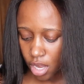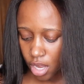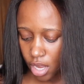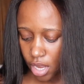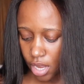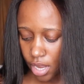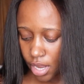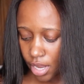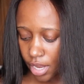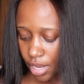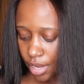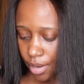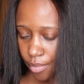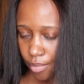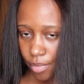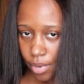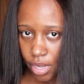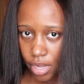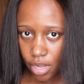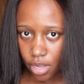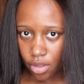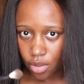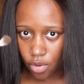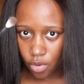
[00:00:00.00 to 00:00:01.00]

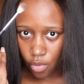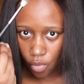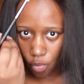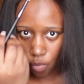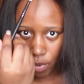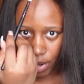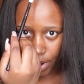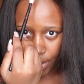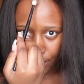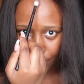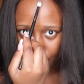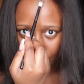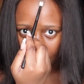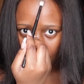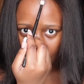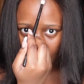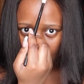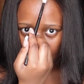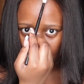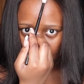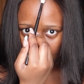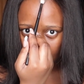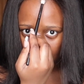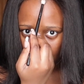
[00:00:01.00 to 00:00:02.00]
where the
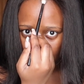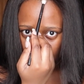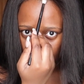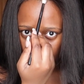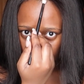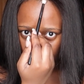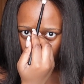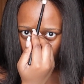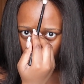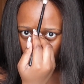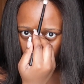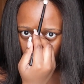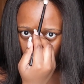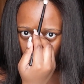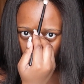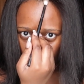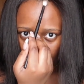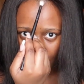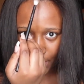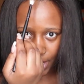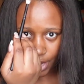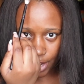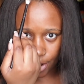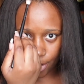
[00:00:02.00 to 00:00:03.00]
lace meets
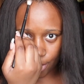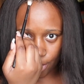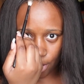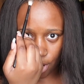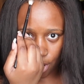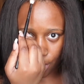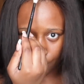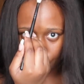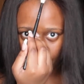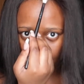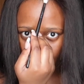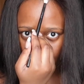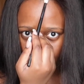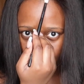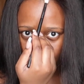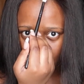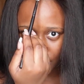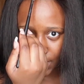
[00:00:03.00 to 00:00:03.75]
right here on both